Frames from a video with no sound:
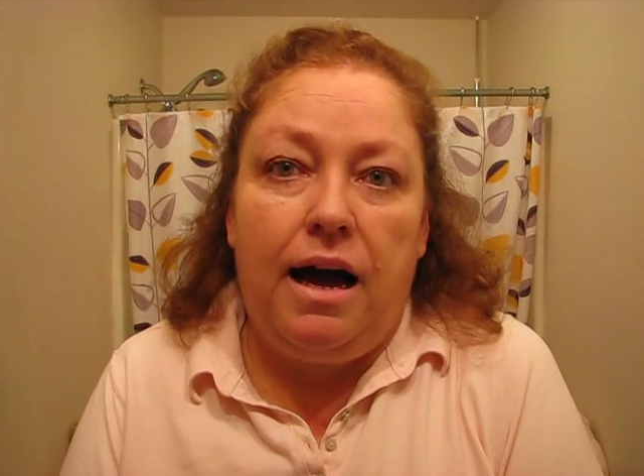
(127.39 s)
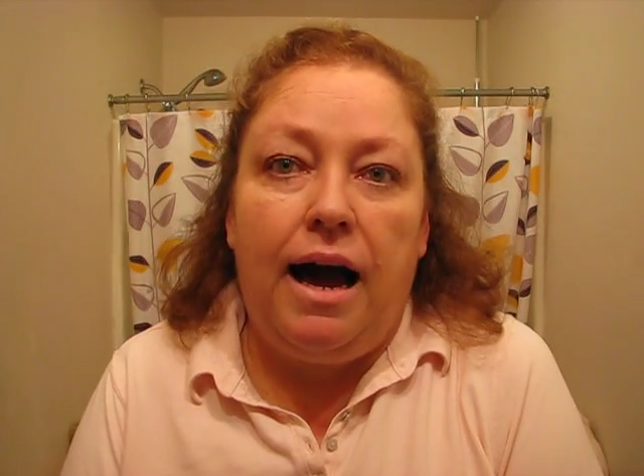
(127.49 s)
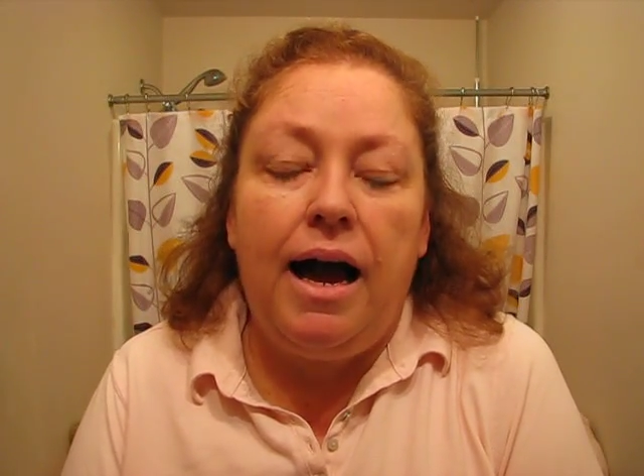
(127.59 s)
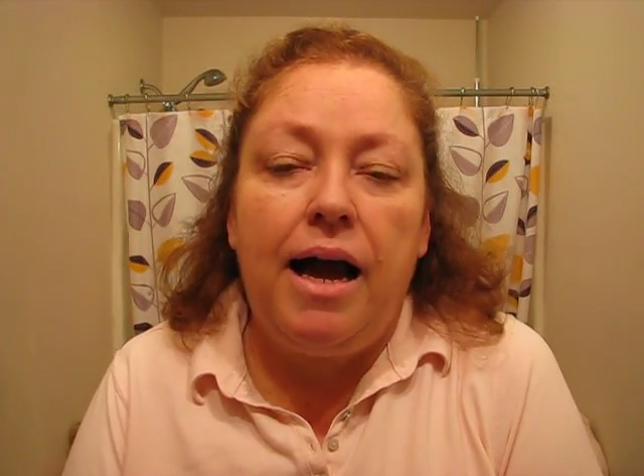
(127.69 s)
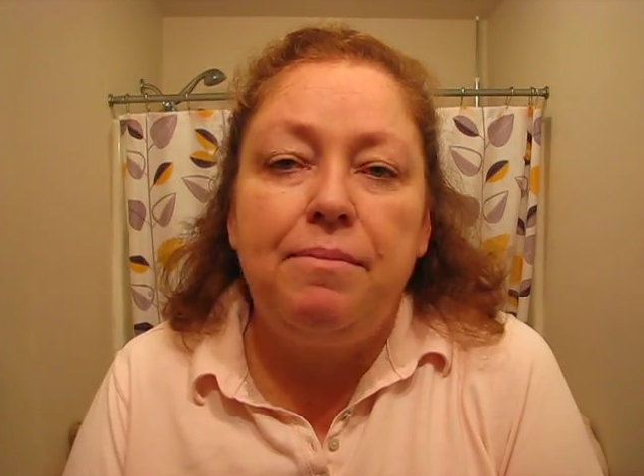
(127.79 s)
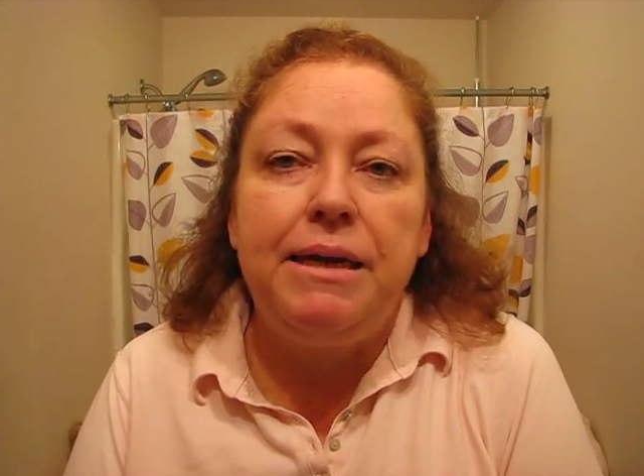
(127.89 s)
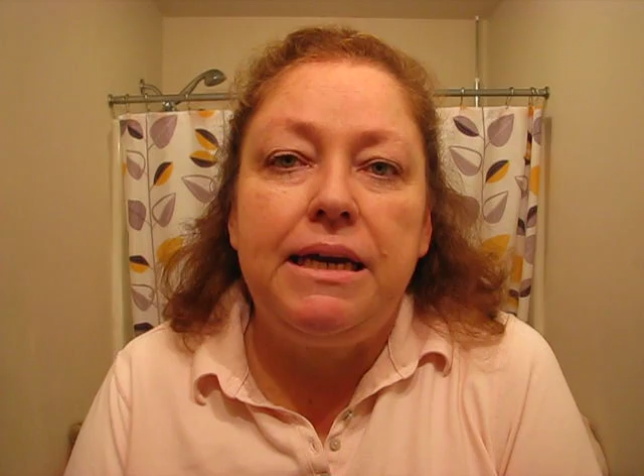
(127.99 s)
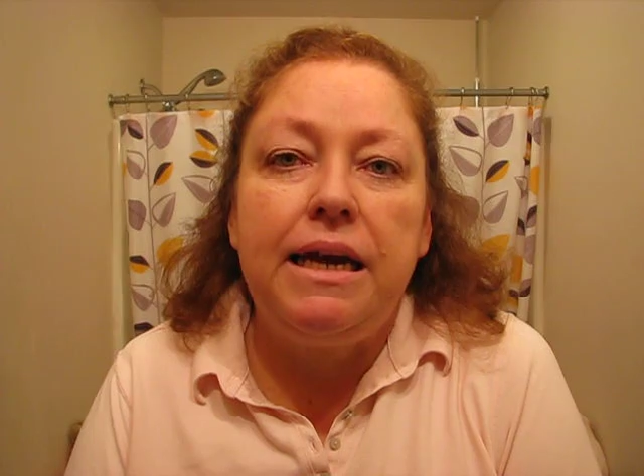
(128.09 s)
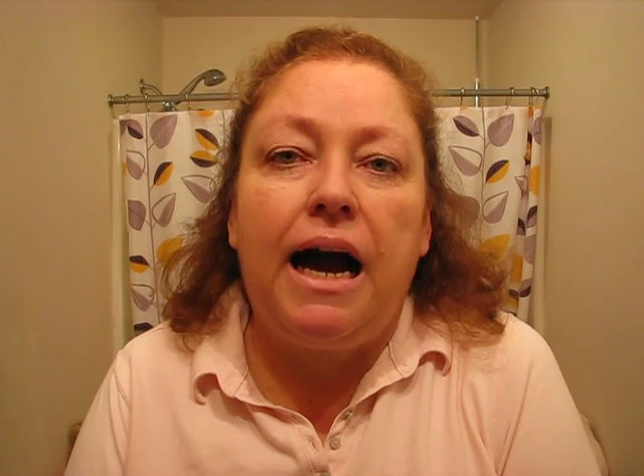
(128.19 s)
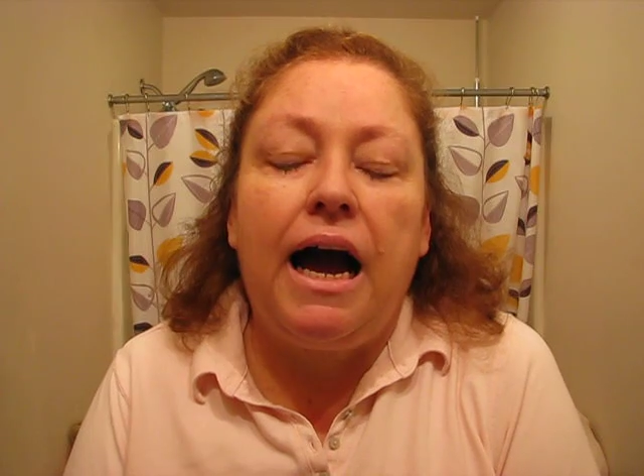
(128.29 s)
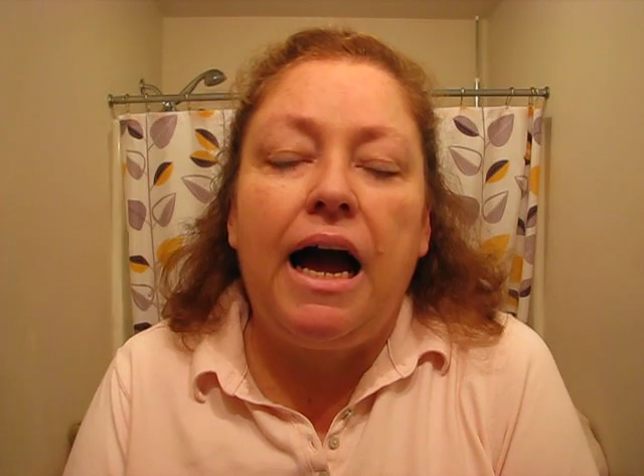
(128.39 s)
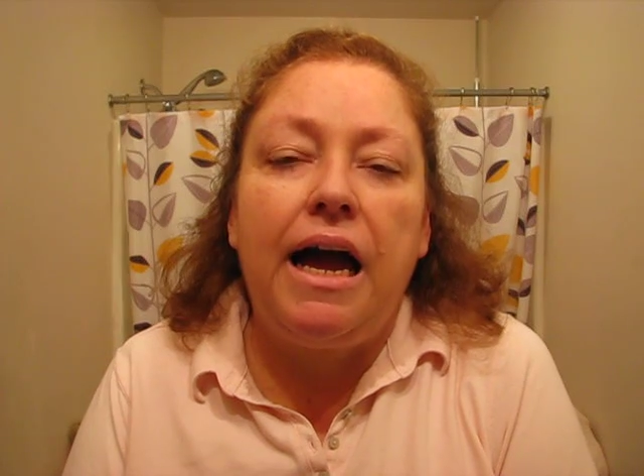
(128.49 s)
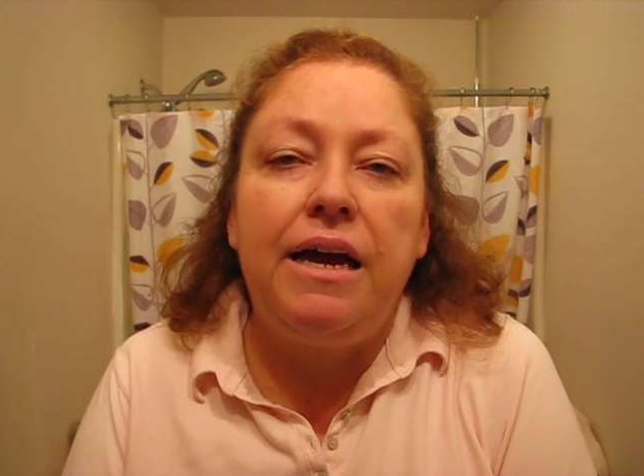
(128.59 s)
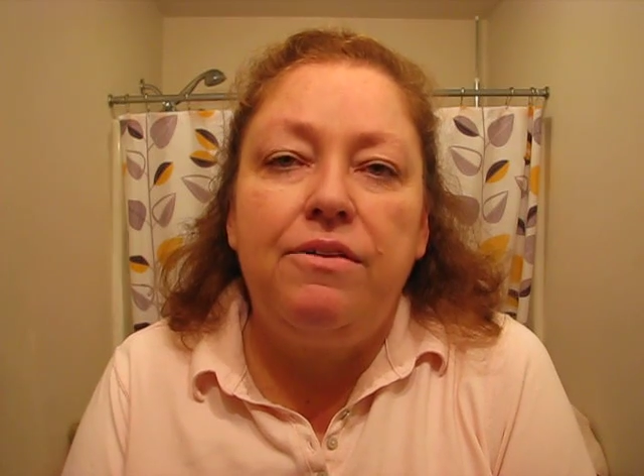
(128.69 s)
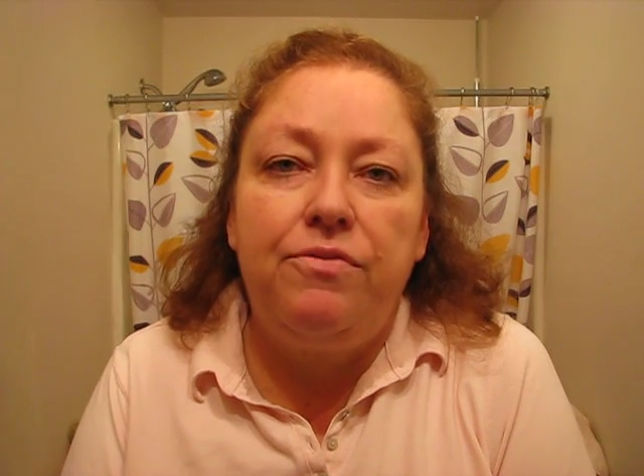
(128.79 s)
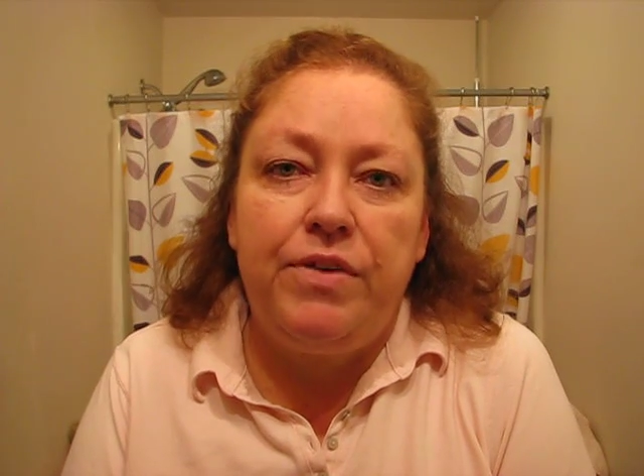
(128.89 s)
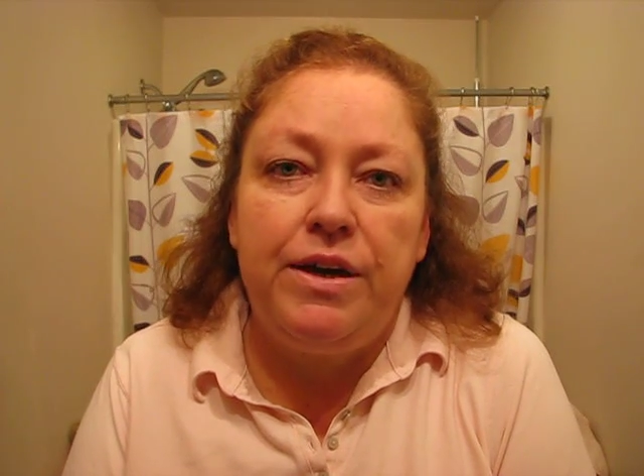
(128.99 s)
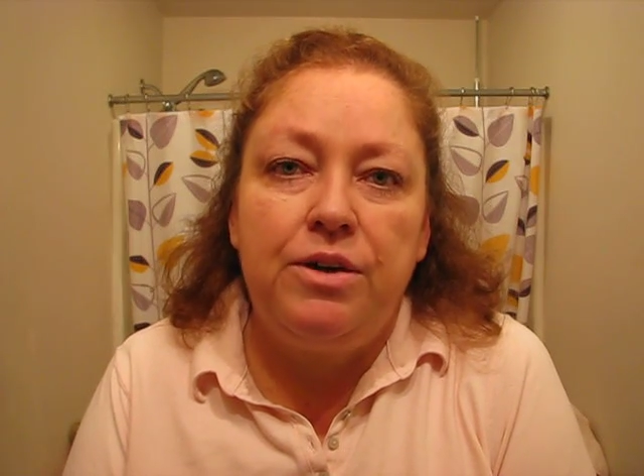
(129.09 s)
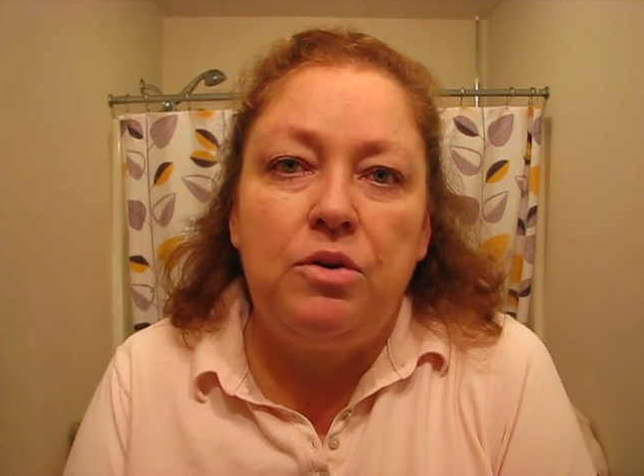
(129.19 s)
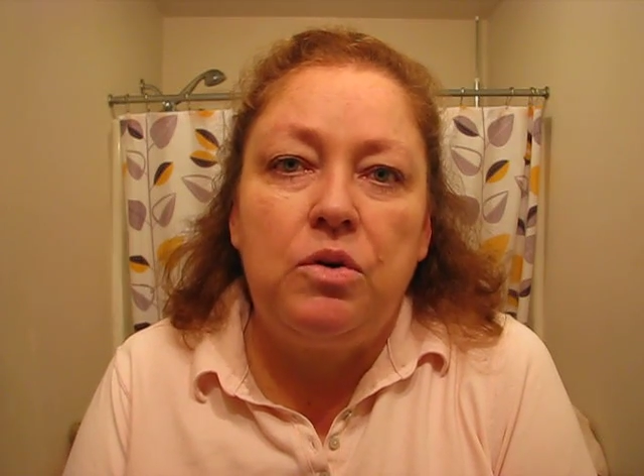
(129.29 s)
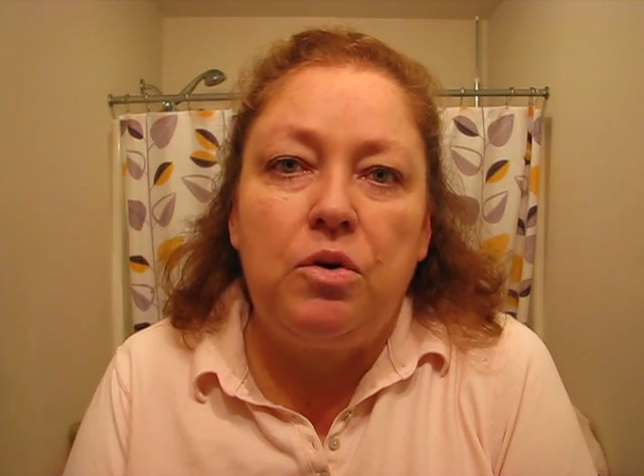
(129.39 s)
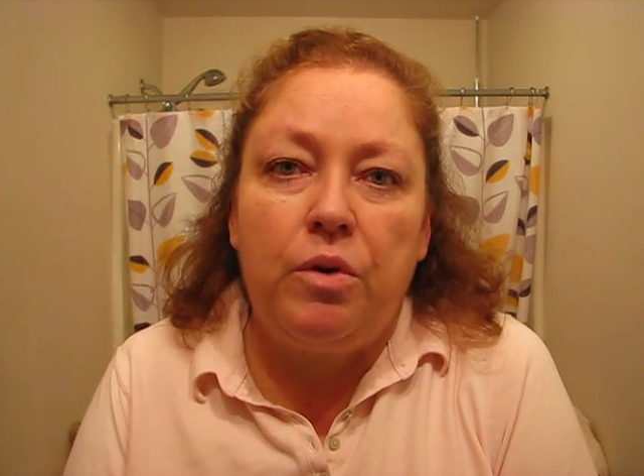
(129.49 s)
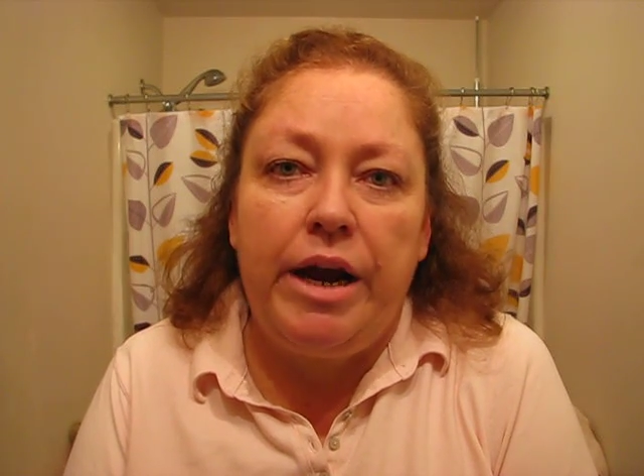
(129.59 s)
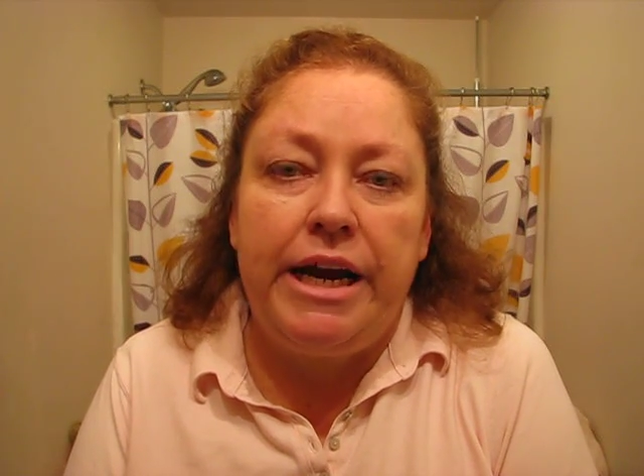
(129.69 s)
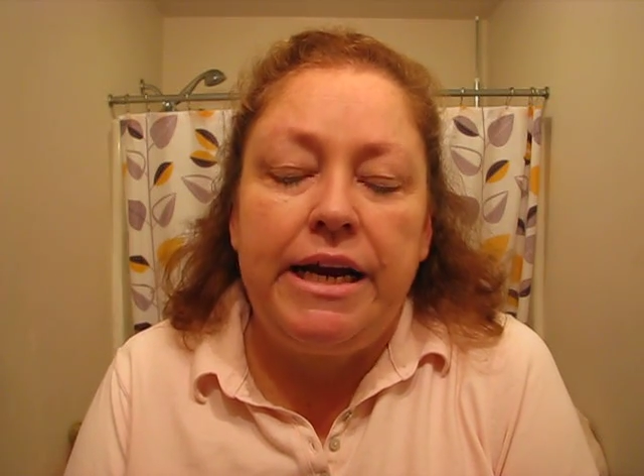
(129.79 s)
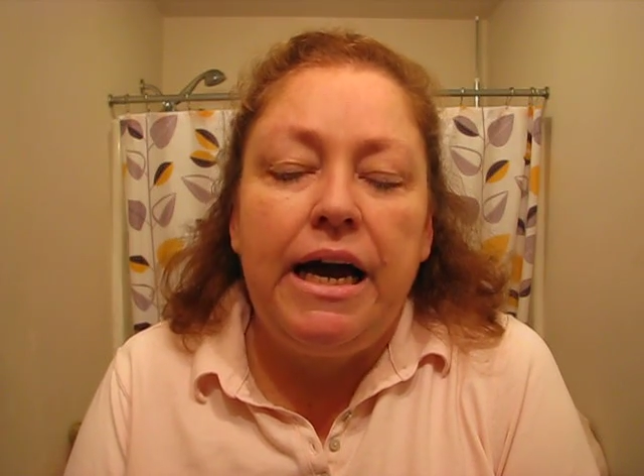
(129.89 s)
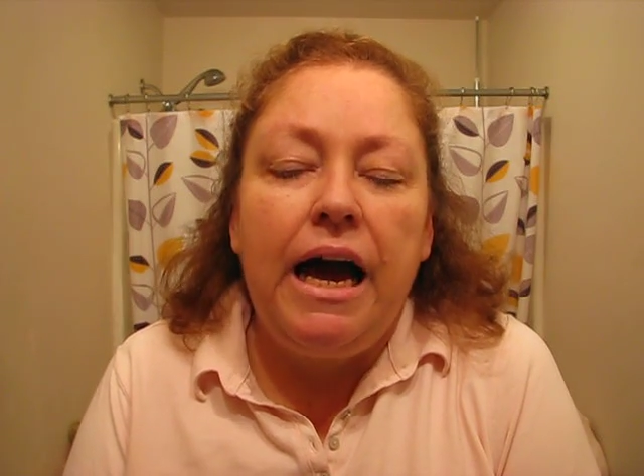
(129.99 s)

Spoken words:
I mean, I feel great.